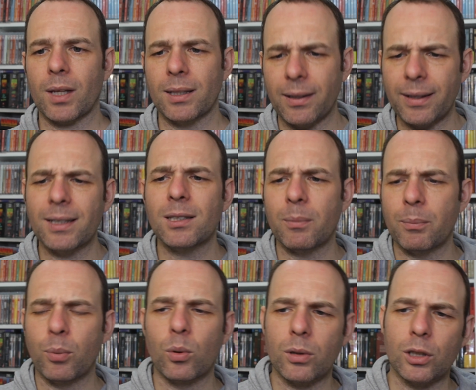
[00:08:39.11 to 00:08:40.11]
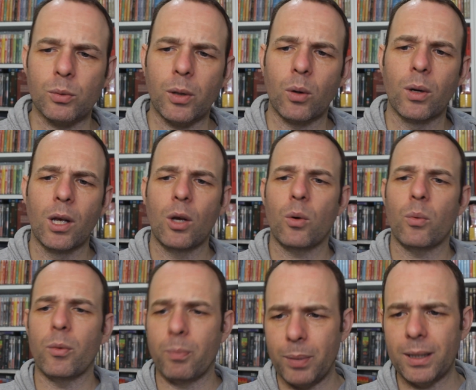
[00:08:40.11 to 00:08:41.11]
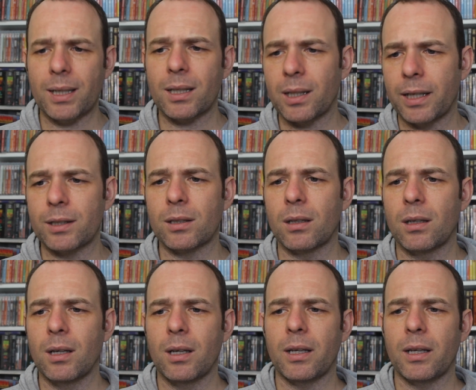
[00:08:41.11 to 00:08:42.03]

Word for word: And I think it's important as well, with being a collector,